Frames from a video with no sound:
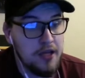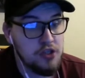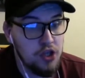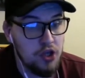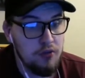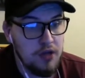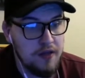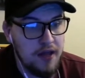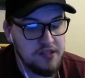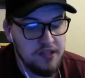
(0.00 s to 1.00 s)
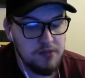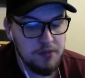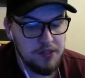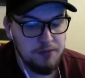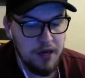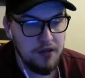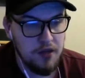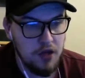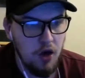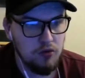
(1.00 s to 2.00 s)
as a unit, they seem to be spreading the
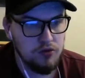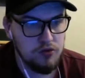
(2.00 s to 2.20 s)
goals.